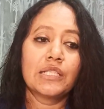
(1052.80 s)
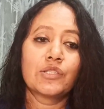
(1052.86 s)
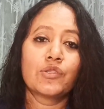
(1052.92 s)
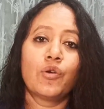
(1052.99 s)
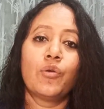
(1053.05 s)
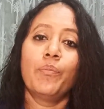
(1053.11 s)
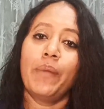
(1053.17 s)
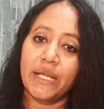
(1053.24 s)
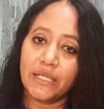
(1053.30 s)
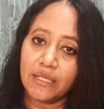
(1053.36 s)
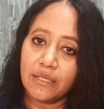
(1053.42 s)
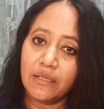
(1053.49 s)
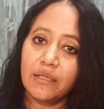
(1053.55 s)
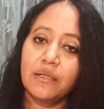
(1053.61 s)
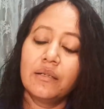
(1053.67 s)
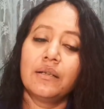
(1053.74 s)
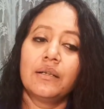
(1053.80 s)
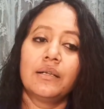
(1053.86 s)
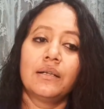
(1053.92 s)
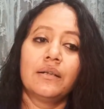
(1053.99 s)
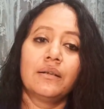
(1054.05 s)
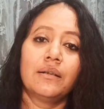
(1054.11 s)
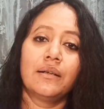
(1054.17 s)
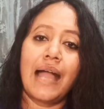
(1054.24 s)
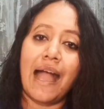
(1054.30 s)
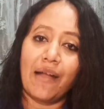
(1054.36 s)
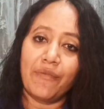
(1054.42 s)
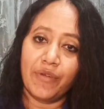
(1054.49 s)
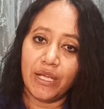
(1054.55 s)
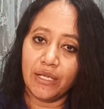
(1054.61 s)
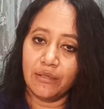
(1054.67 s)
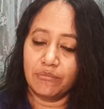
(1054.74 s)
So better
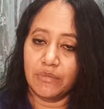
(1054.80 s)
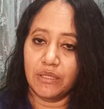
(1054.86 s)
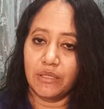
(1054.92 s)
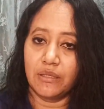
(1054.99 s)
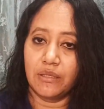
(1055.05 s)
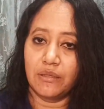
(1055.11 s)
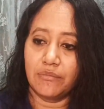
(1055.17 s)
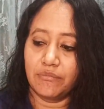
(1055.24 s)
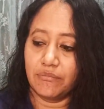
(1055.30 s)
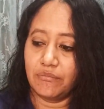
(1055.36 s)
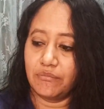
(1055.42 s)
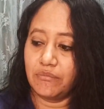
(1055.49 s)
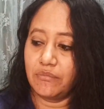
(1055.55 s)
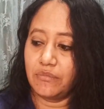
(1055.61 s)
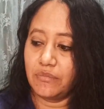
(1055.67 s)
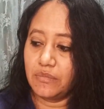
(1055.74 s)
have a